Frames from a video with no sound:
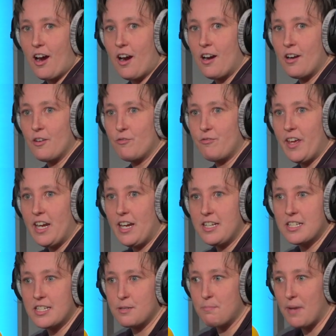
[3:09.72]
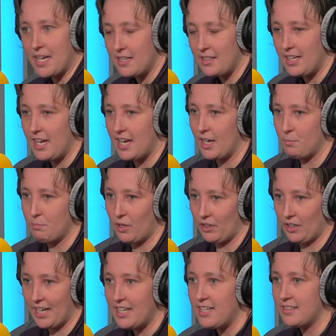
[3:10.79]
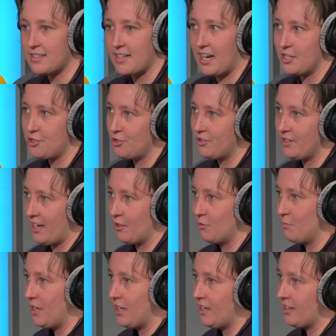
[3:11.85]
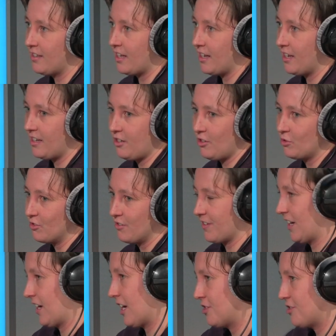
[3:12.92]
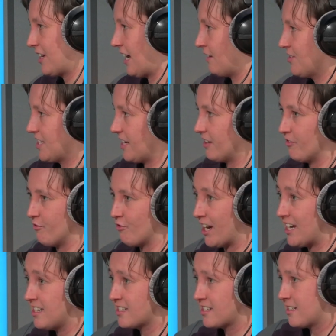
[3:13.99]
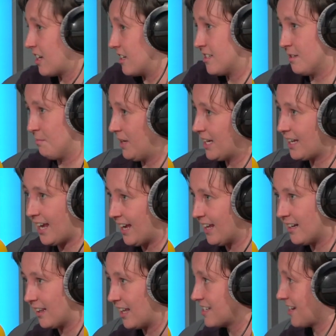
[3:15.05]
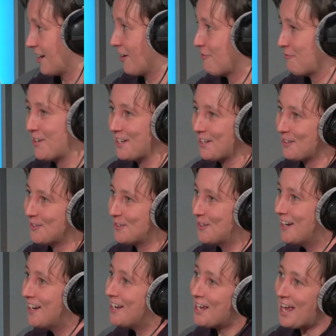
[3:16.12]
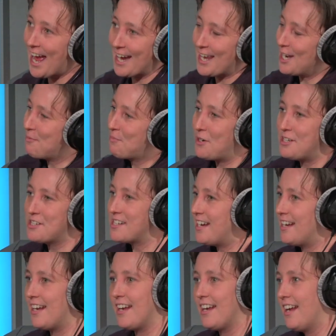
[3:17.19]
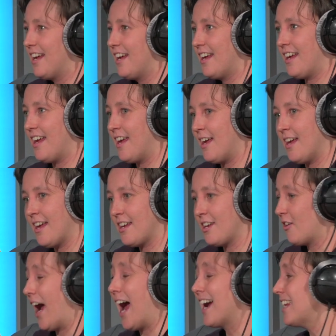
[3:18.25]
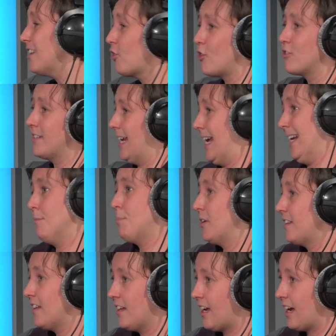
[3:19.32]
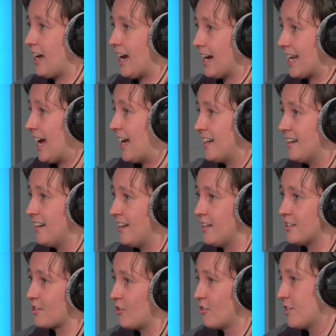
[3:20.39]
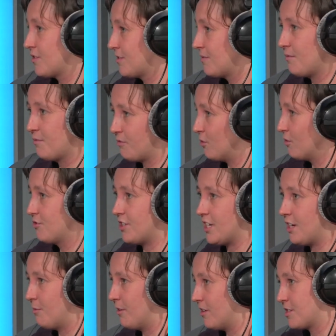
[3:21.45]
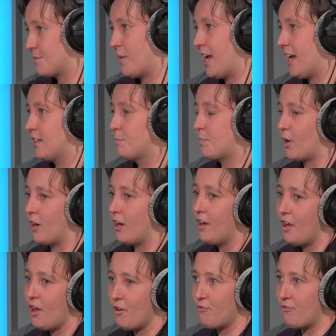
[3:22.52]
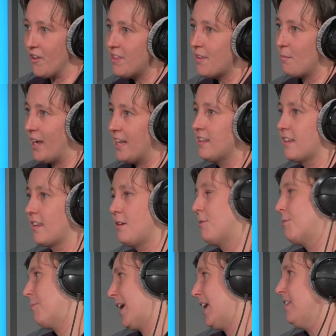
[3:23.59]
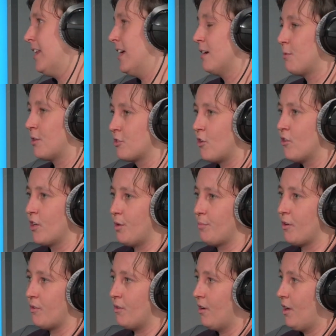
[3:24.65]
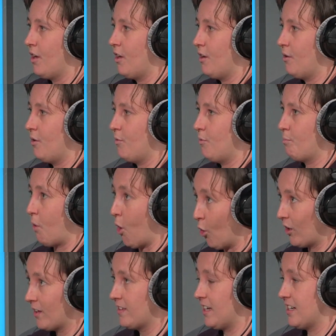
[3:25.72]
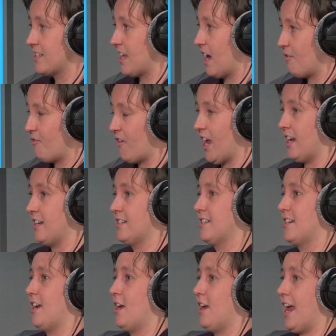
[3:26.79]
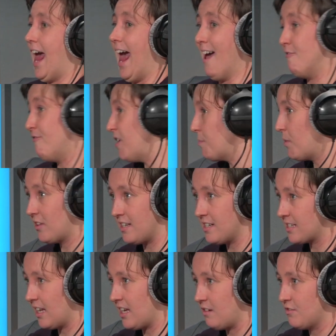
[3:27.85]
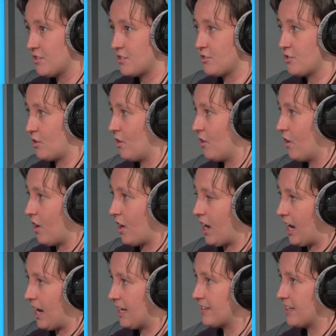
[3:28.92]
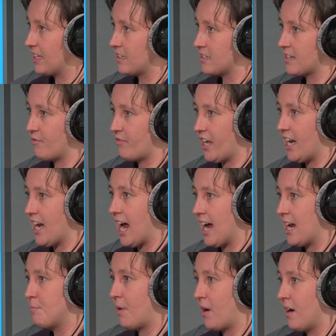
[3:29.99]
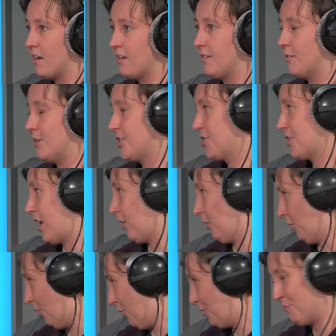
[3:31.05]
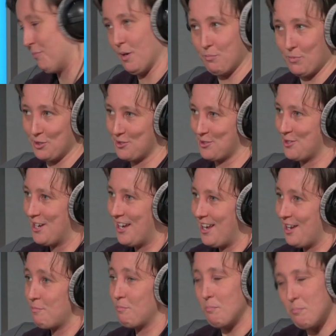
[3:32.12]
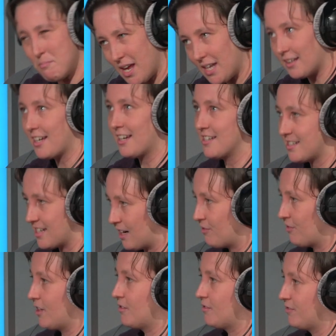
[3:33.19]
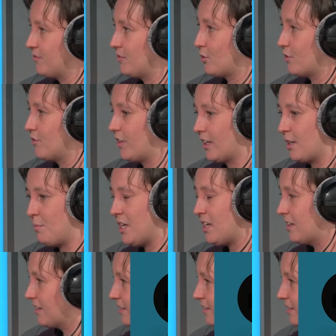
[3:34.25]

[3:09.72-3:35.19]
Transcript: are very smiley and polite as you tell me that you don't think I should have certain rights doesn't make it any less horrific, you know. I can appreciate, you know, I can talk to anybody. I can, as long as folk treat you with respect. But fundamentally, when we're in there, we're talking about politics that affects everybody's lives, so I think there's a very high bar which a lot of members, mainly Conservative, don't really meet.